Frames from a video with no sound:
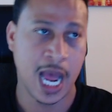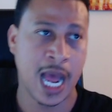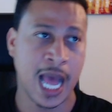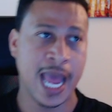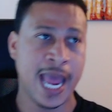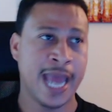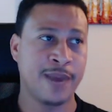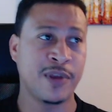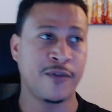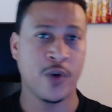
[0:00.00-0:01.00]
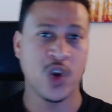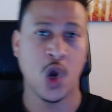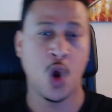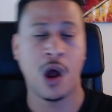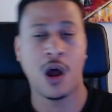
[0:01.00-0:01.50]
And before you
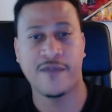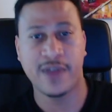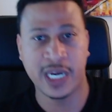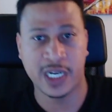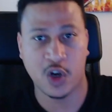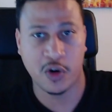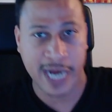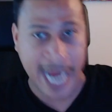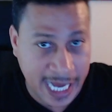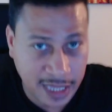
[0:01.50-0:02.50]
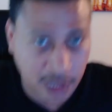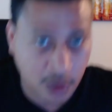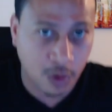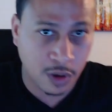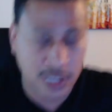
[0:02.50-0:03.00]
go off and create the
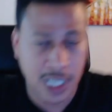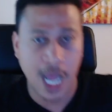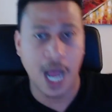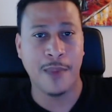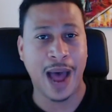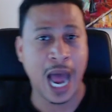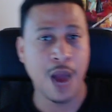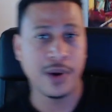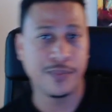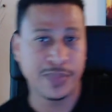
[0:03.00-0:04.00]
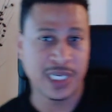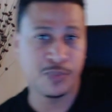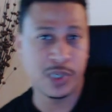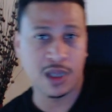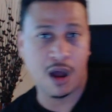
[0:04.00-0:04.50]
course, I would just
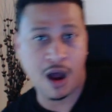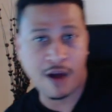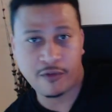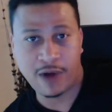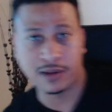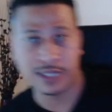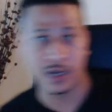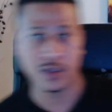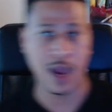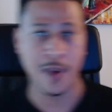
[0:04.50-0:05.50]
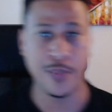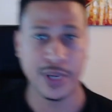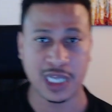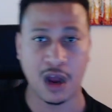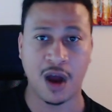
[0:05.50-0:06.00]
put the offer out there. So I would put
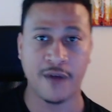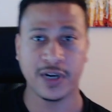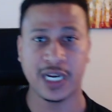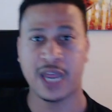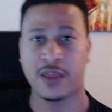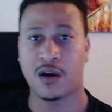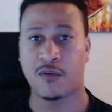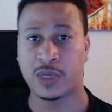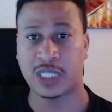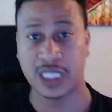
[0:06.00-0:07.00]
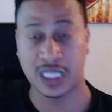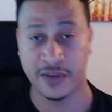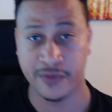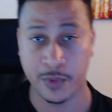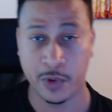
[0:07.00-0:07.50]
the offer together of what the
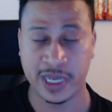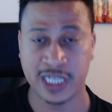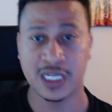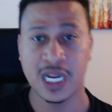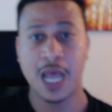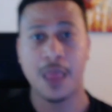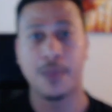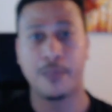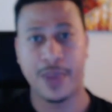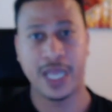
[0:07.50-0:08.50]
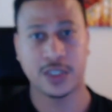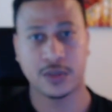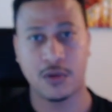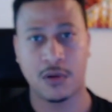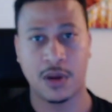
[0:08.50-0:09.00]
deliverable is based
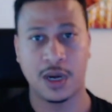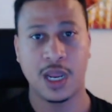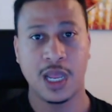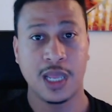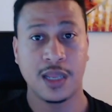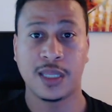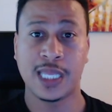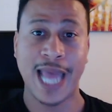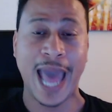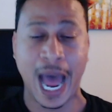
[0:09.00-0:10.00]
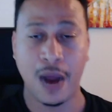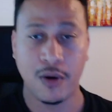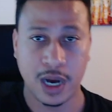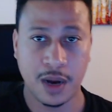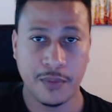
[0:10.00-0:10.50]
on the
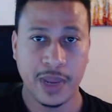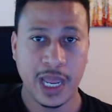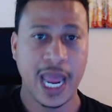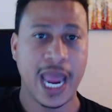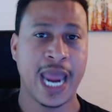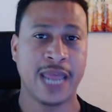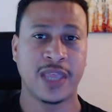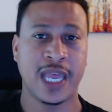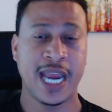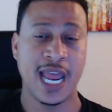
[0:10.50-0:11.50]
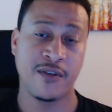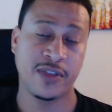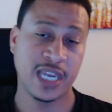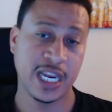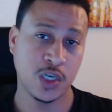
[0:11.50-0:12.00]
outcome, and then
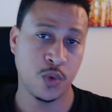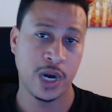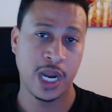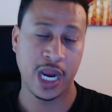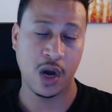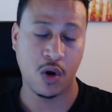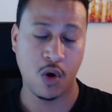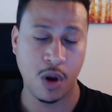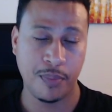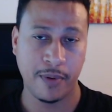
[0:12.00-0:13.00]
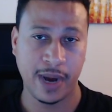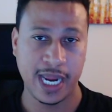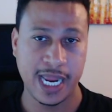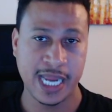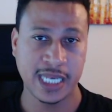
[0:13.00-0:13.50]
everything that you want to incorporate
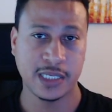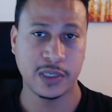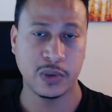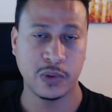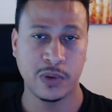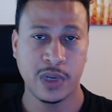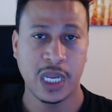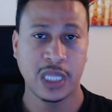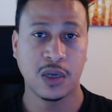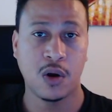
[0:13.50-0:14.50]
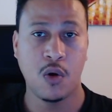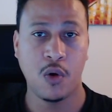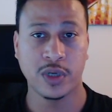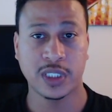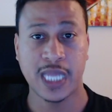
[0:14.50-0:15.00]
into the
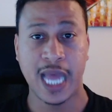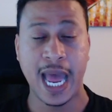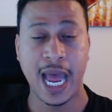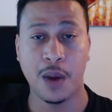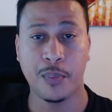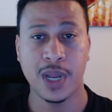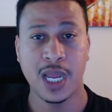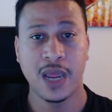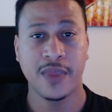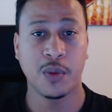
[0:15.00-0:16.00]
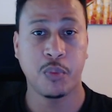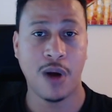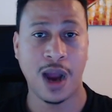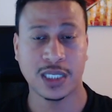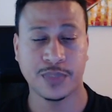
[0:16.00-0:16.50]
course to help the
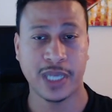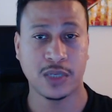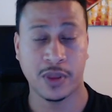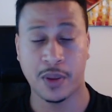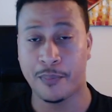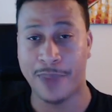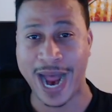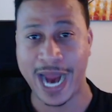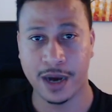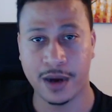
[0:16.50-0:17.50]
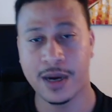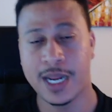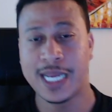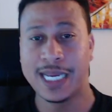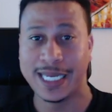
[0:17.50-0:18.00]
prospect or the buyer
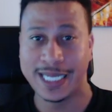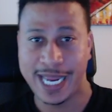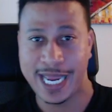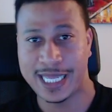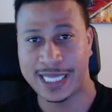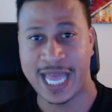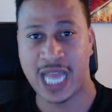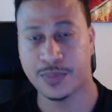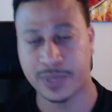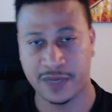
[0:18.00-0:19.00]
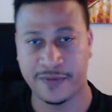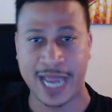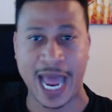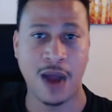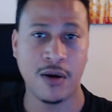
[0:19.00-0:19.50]
get that specific
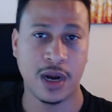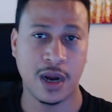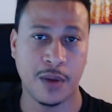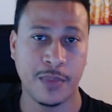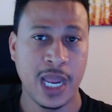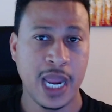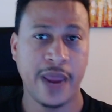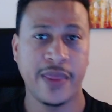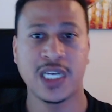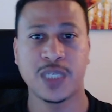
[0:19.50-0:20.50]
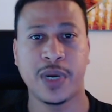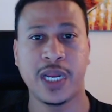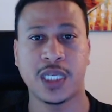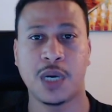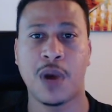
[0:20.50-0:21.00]
outcome, and then just put it
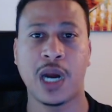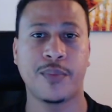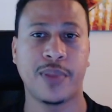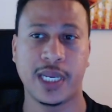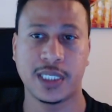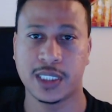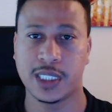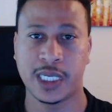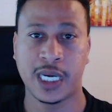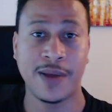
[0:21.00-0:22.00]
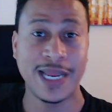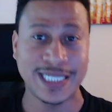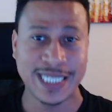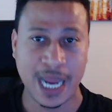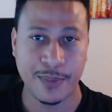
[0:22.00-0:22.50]
into the marketplace, and
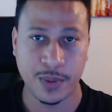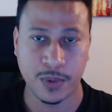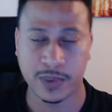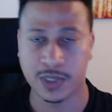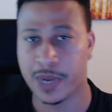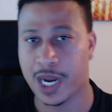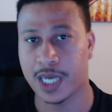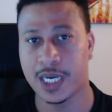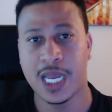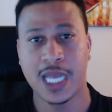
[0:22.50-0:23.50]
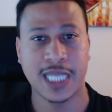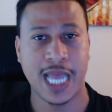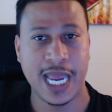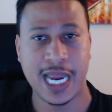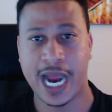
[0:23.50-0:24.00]
see how people respond. Say,
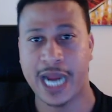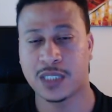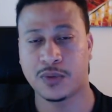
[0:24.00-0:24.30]
hey guys,